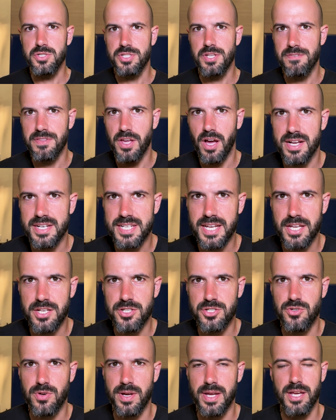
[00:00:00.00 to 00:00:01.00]
Most of the IT
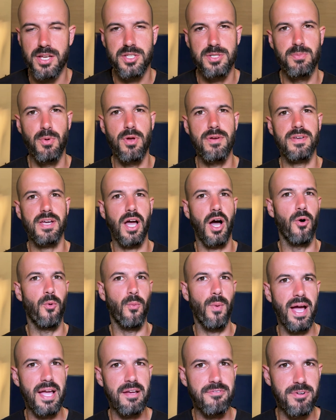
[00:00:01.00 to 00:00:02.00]
industry is moving
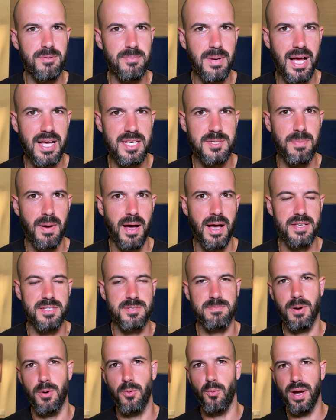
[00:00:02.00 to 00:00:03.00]
away from
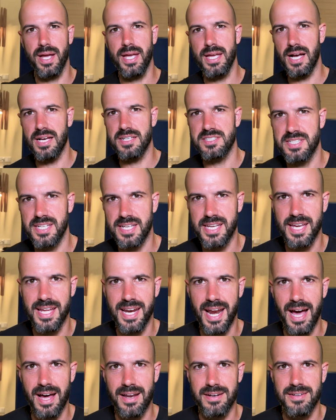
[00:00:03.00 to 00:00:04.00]
LastPass, but we are
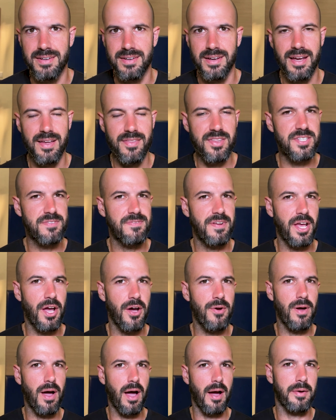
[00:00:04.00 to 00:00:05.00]
sticking it out. In this
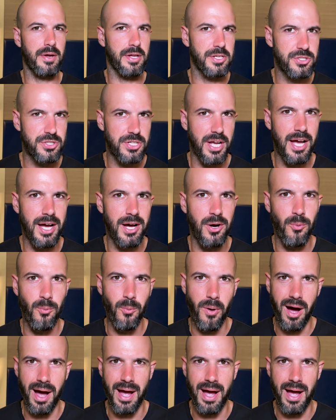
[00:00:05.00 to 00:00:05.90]
video, I'm going to share